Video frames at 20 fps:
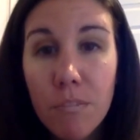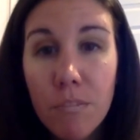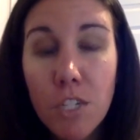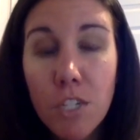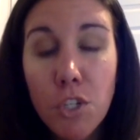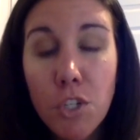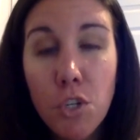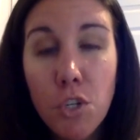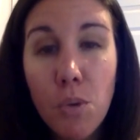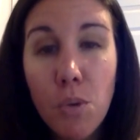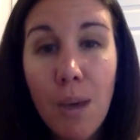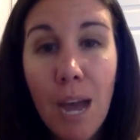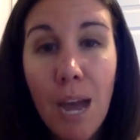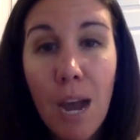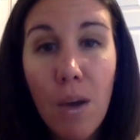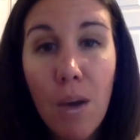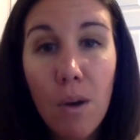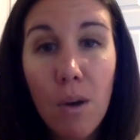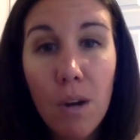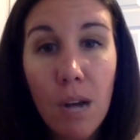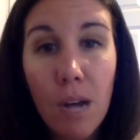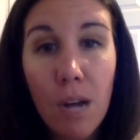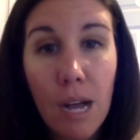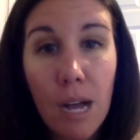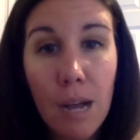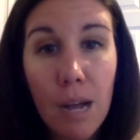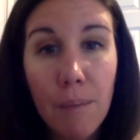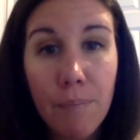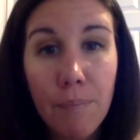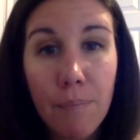to our
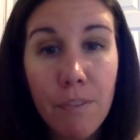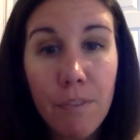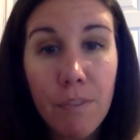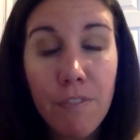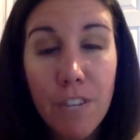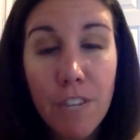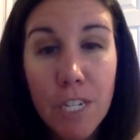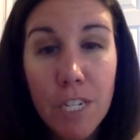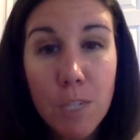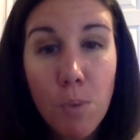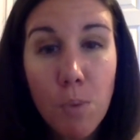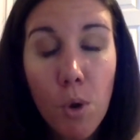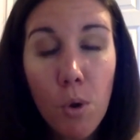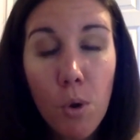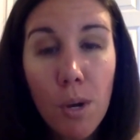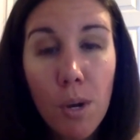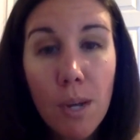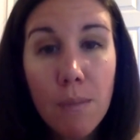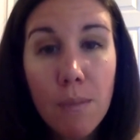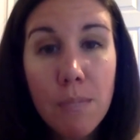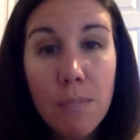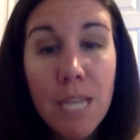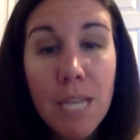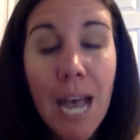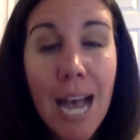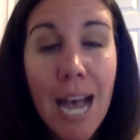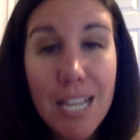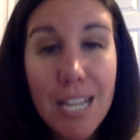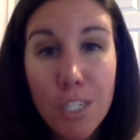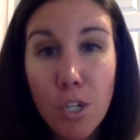fitness programs
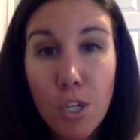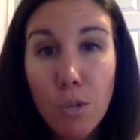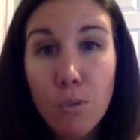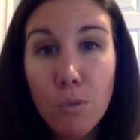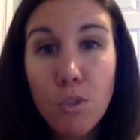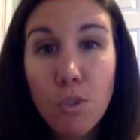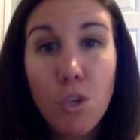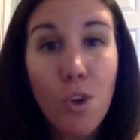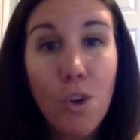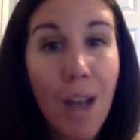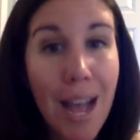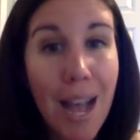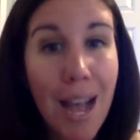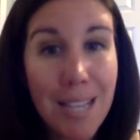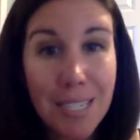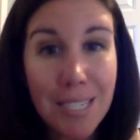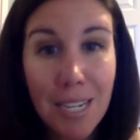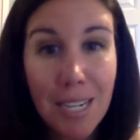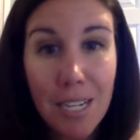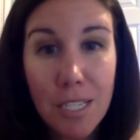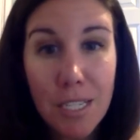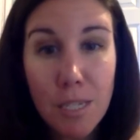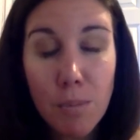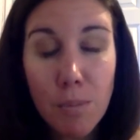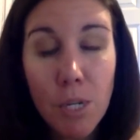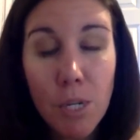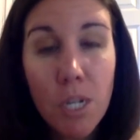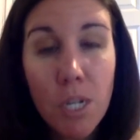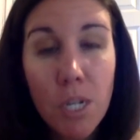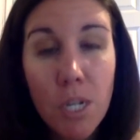as a coach or as a
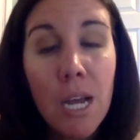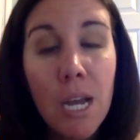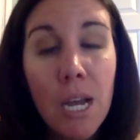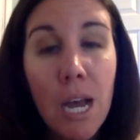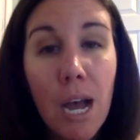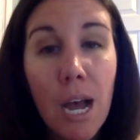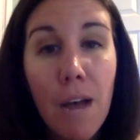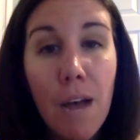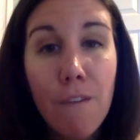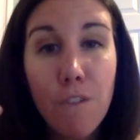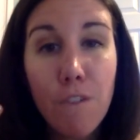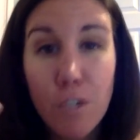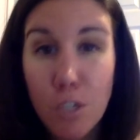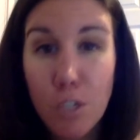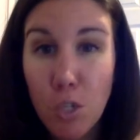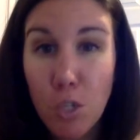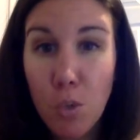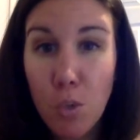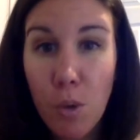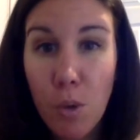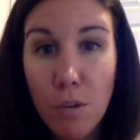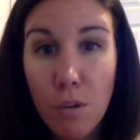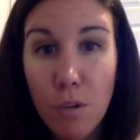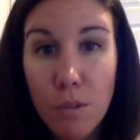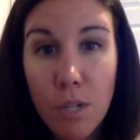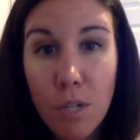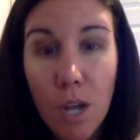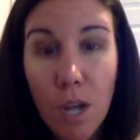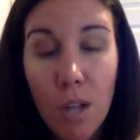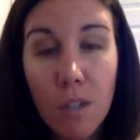customer for
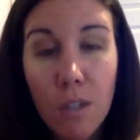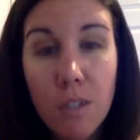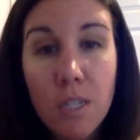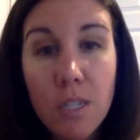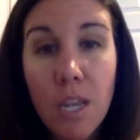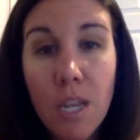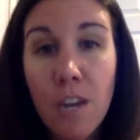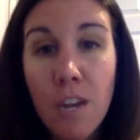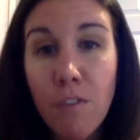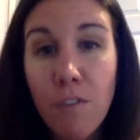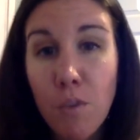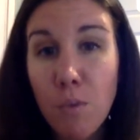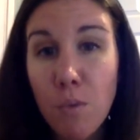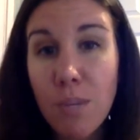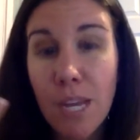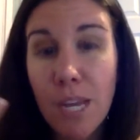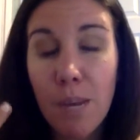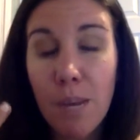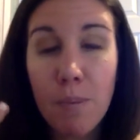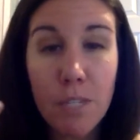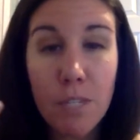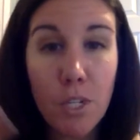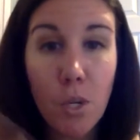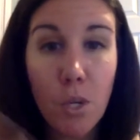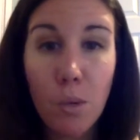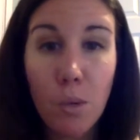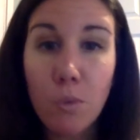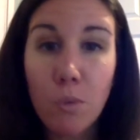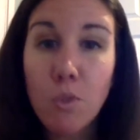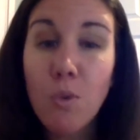$200. And if you sign up as a
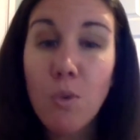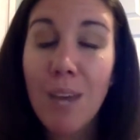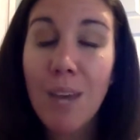coach, you get